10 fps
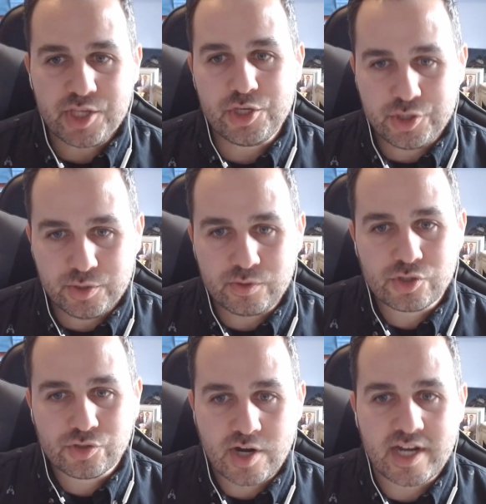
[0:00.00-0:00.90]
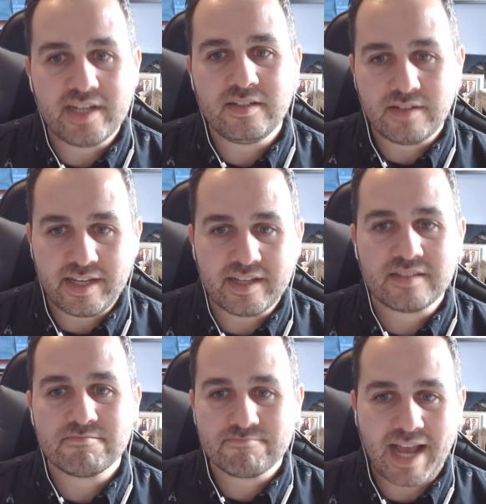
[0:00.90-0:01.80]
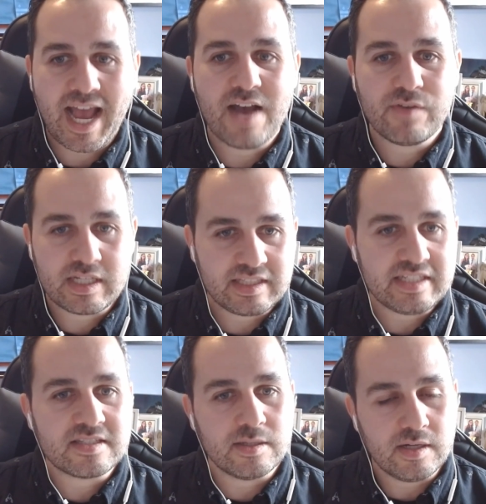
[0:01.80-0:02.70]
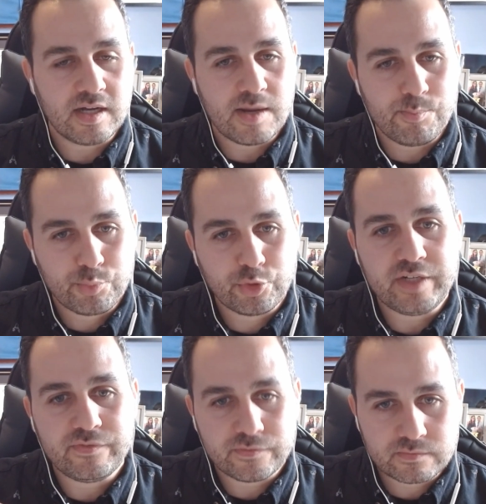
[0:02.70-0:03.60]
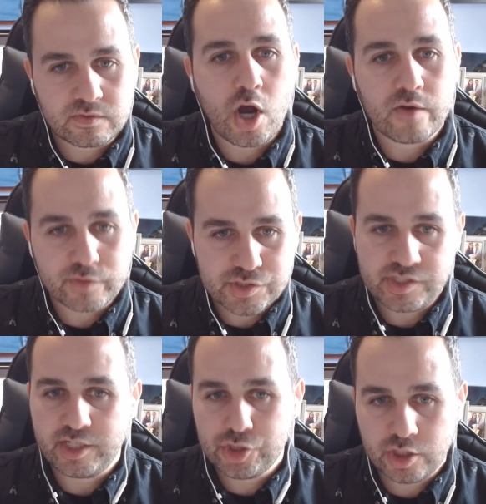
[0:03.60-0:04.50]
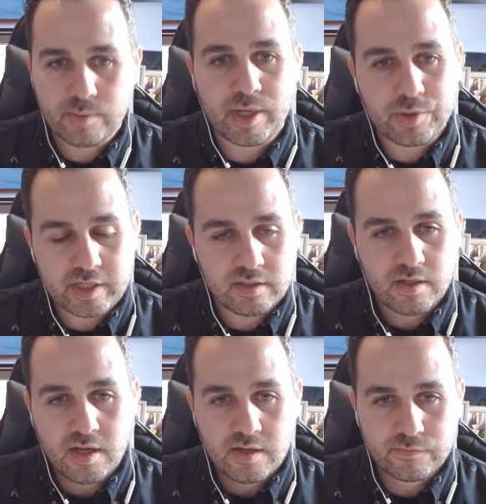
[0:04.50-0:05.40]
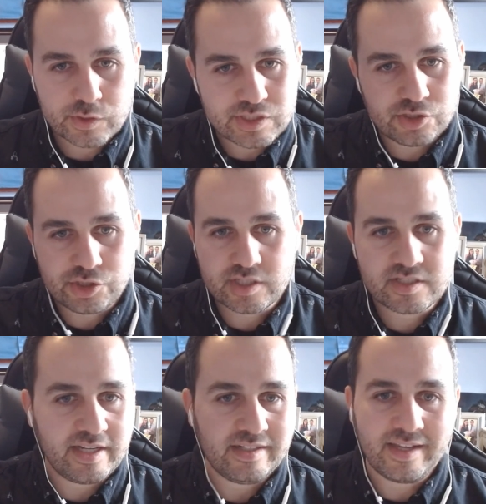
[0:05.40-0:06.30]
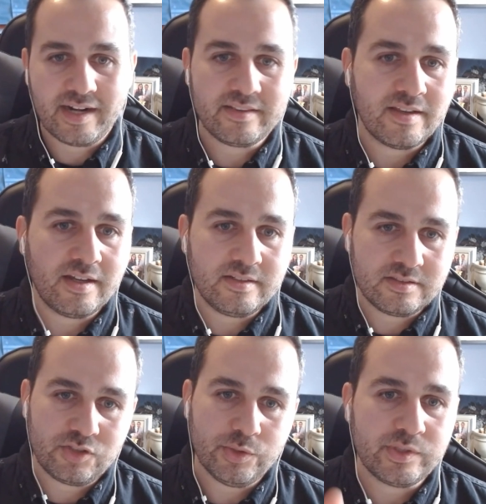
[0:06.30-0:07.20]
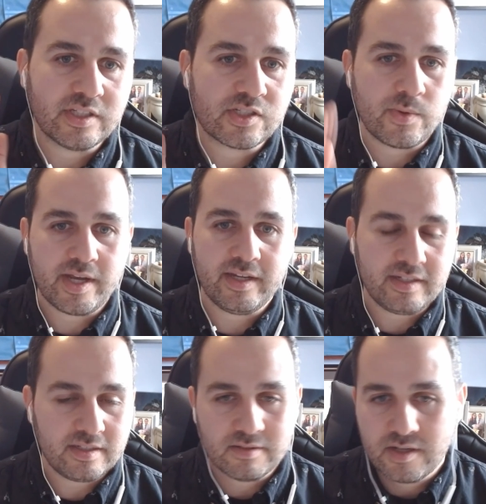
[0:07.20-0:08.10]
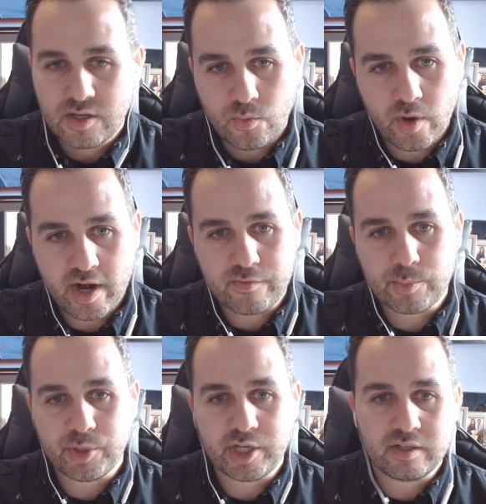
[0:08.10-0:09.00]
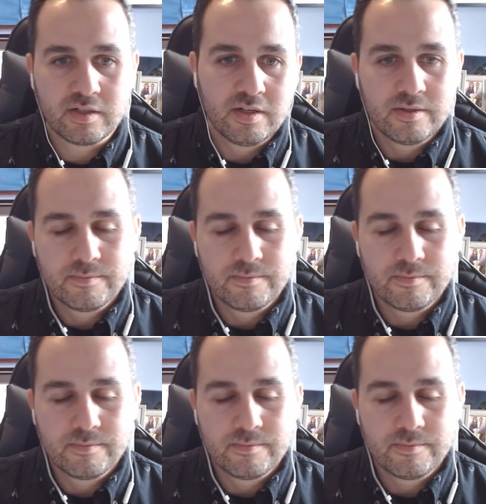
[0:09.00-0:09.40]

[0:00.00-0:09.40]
but you do try and have at least a, a brief conversation about it versus just saying get it done do it this way and whatever but